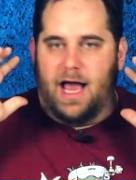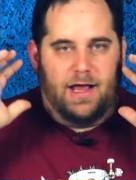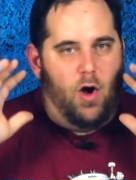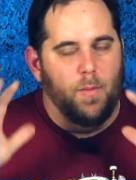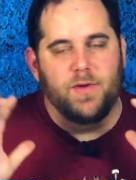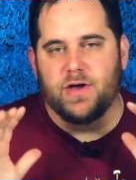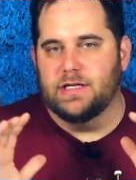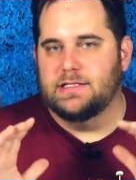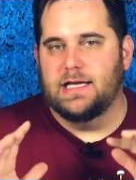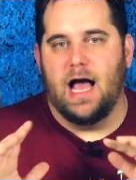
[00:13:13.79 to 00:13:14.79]
I hope you
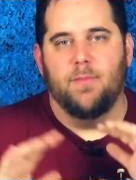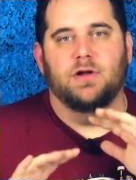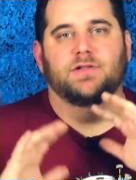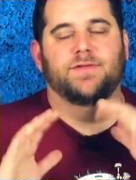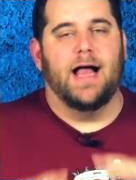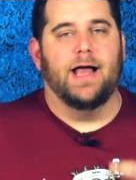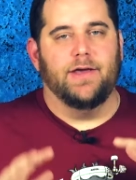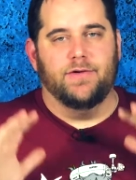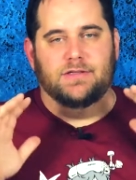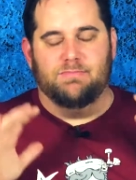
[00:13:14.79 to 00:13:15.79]
can see how much
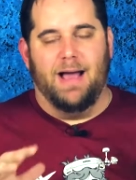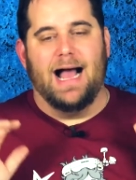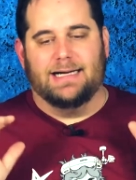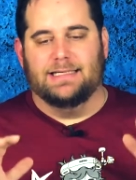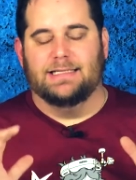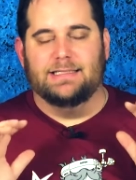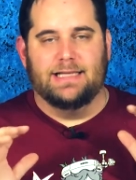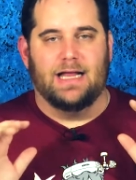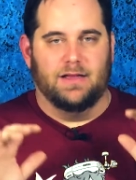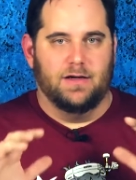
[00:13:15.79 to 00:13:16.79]
value is packed into
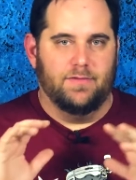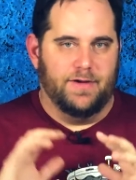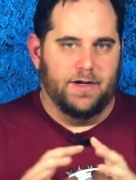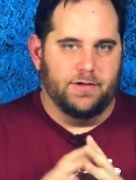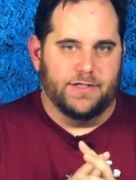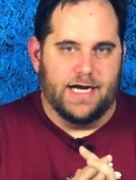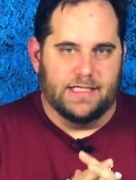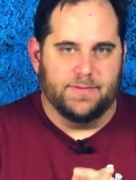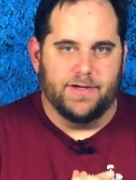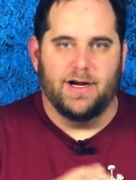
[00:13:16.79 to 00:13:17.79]
that little video
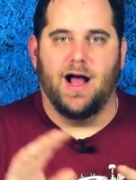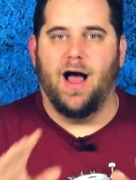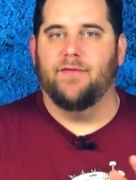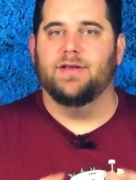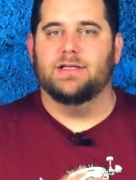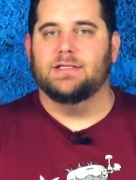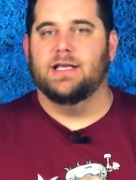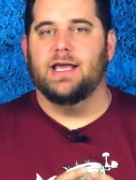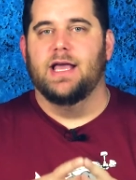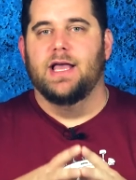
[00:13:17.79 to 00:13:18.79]
transmitter. Now,
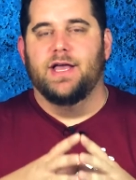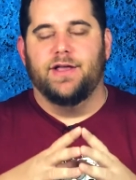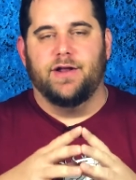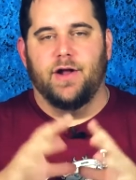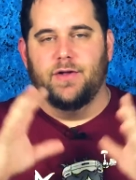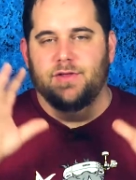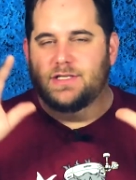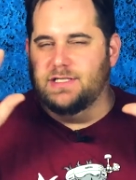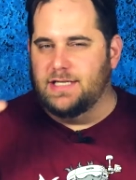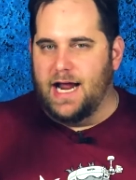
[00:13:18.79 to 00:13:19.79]
obviously, you know, the
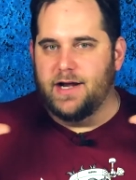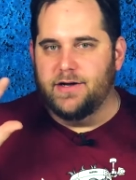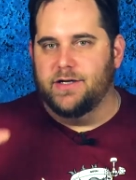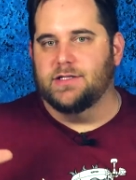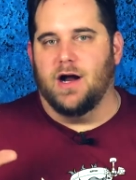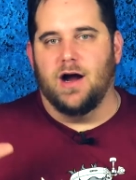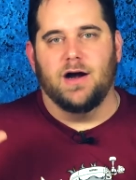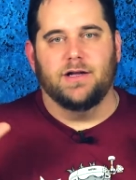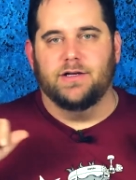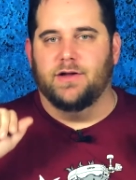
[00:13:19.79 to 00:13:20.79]
standards are,
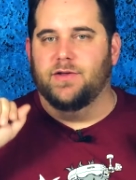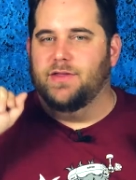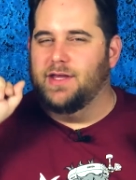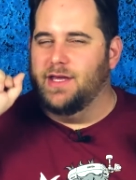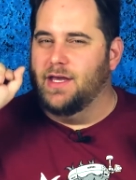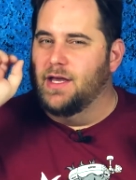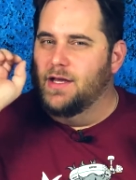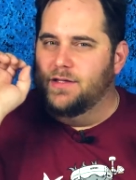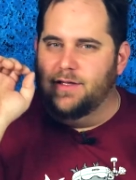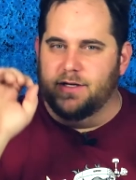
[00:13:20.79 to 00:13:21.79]
you know, the
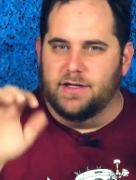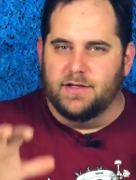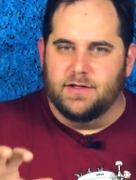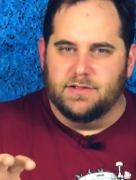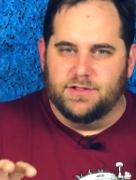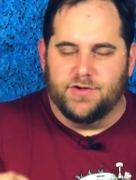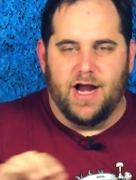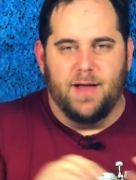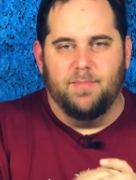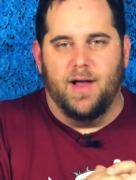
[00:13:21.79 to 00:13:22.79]

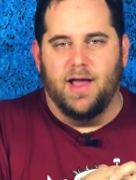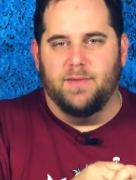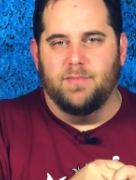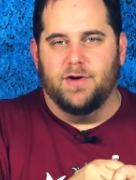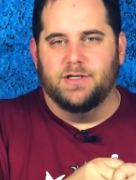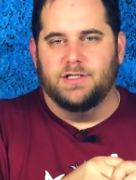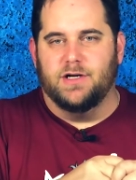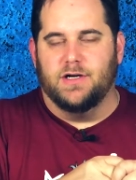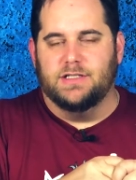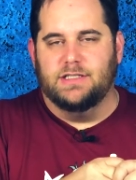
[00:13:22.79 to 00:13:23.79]
Tramp by Immersion
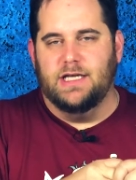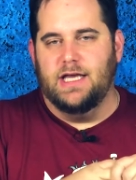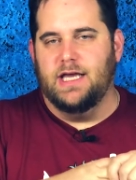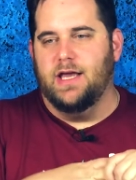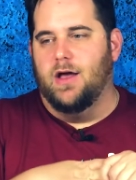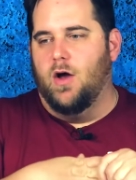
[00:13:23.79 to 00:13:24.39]
RC,